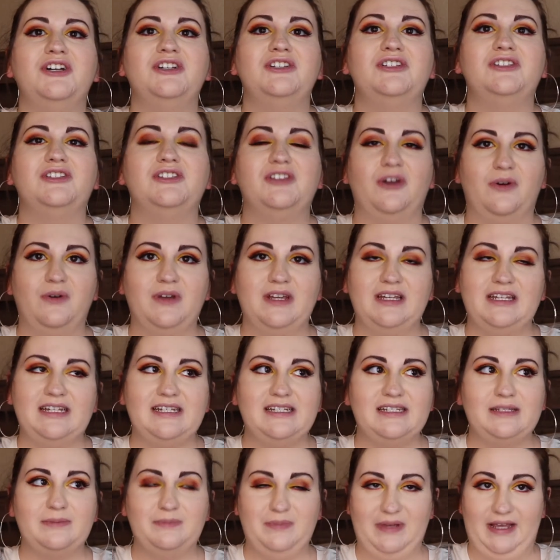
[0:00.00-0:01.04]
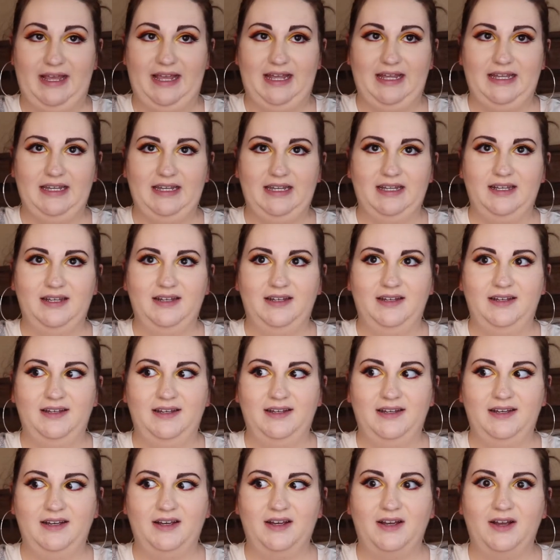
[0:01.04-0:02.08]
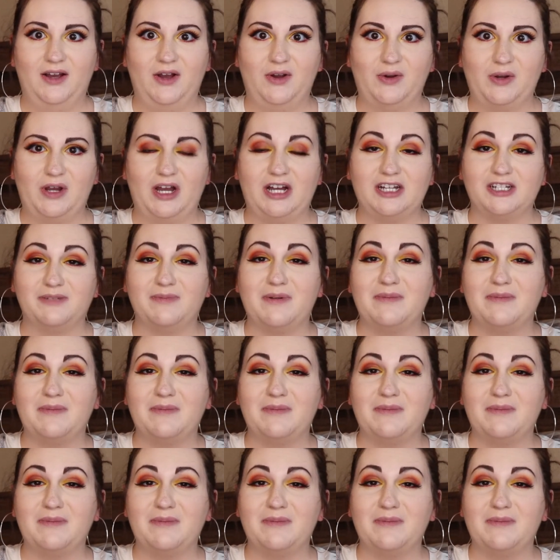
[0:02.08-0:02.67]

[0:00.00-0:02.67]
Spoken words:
So it has been, oh gosh,